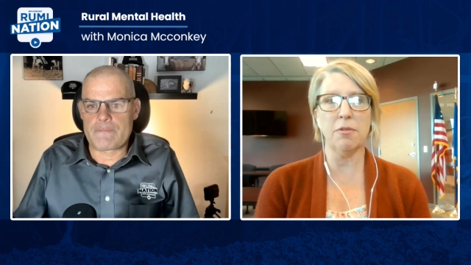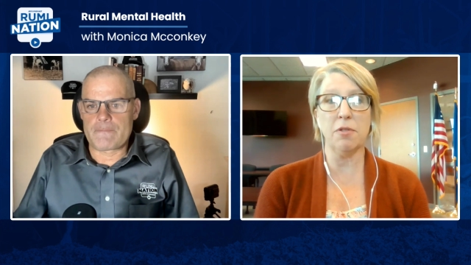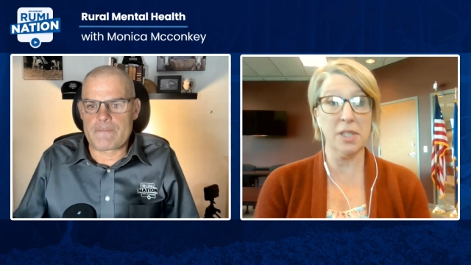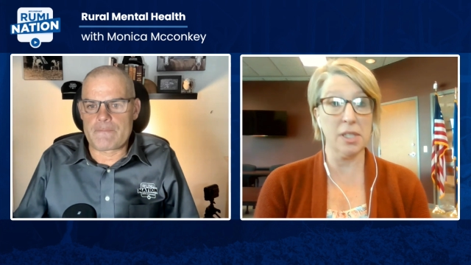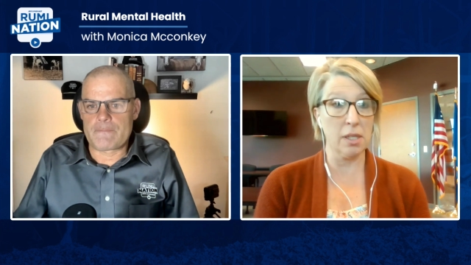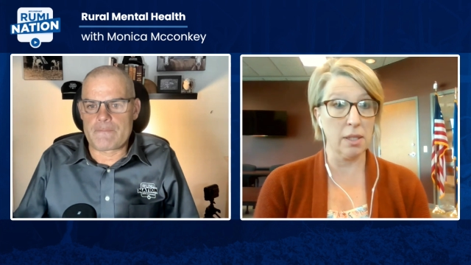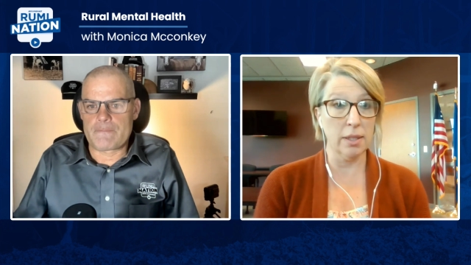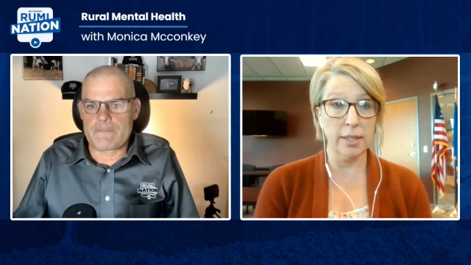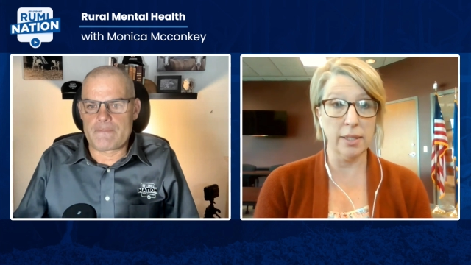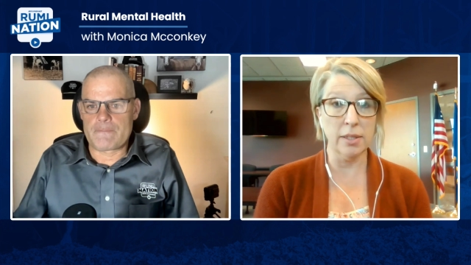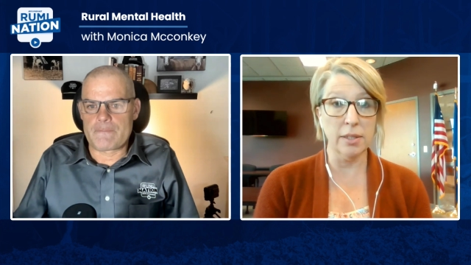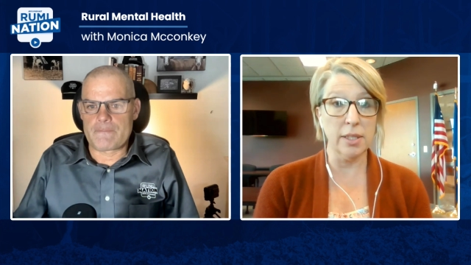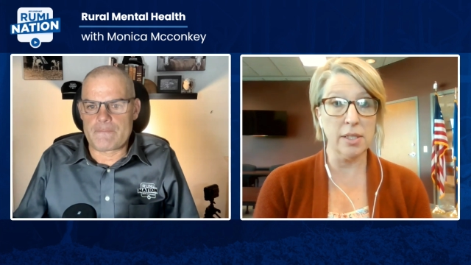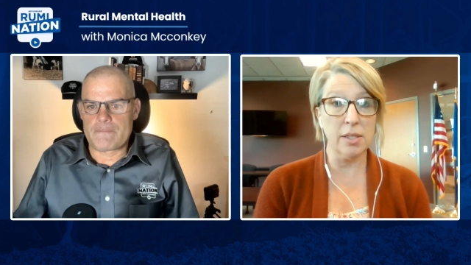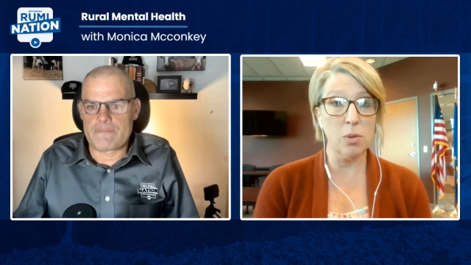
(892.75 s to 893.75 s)
Speaker 1: physical
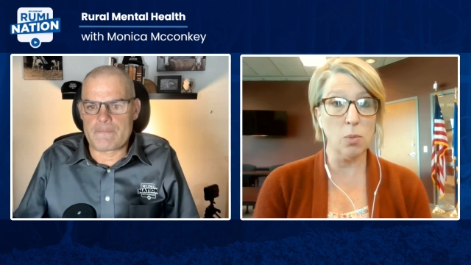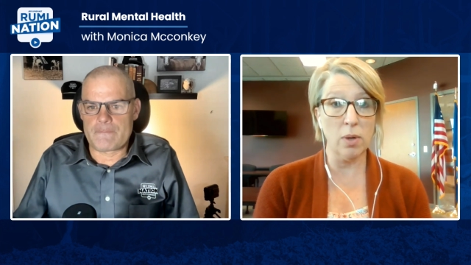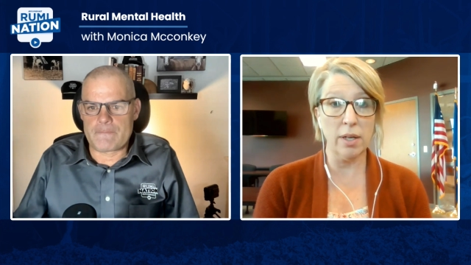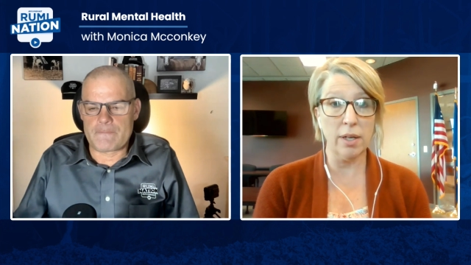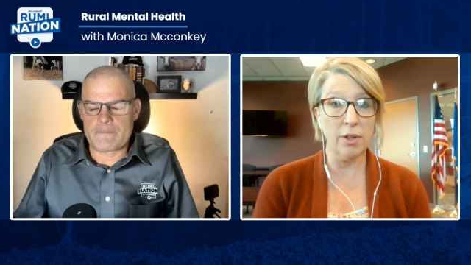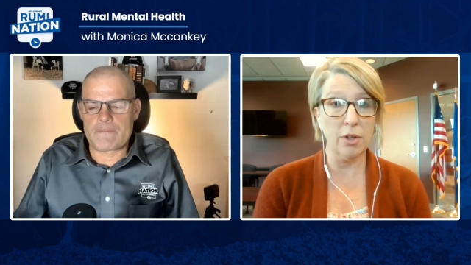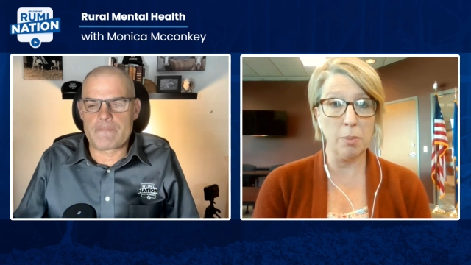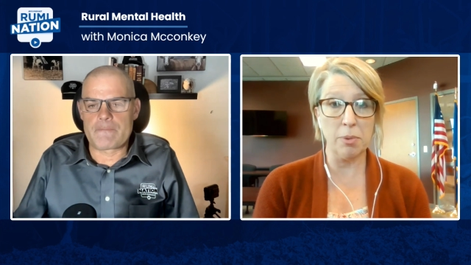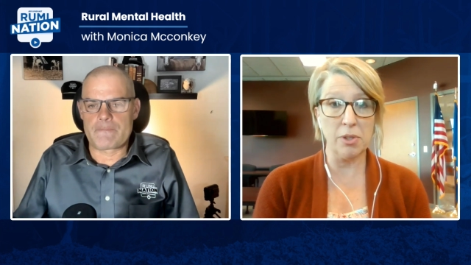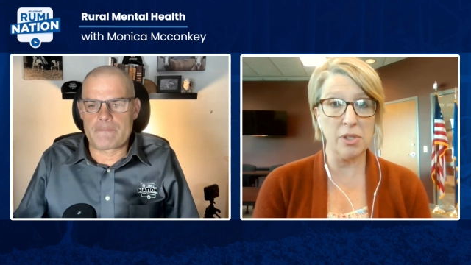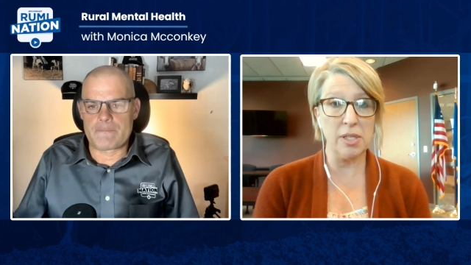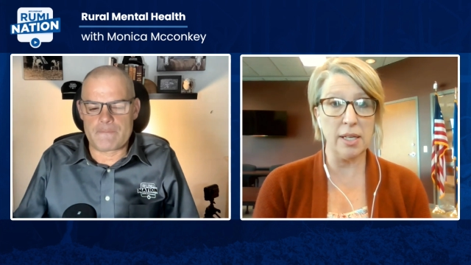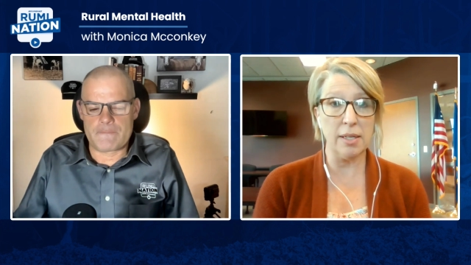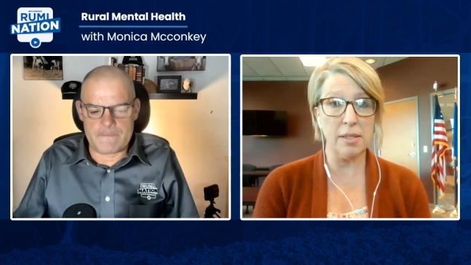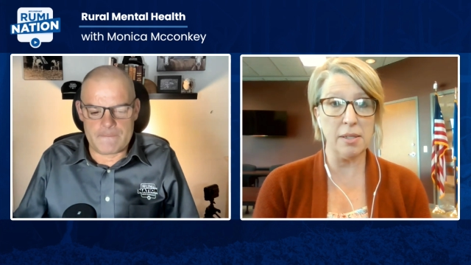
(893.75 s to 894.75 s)
illness one hundred
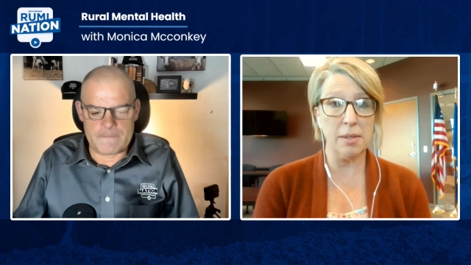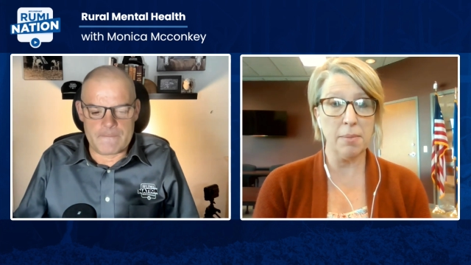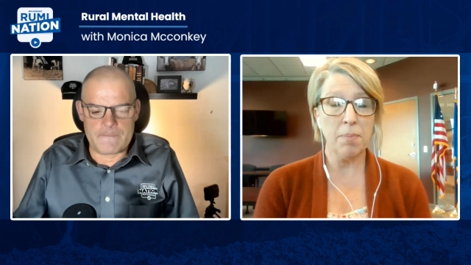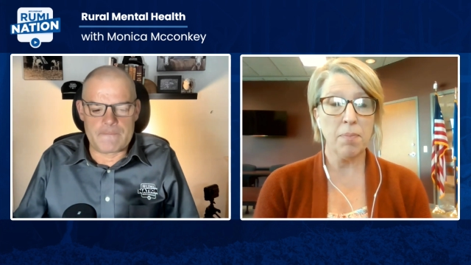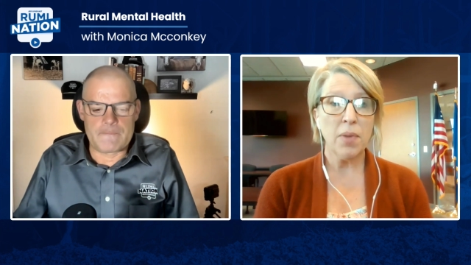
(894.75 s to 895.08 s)
percent.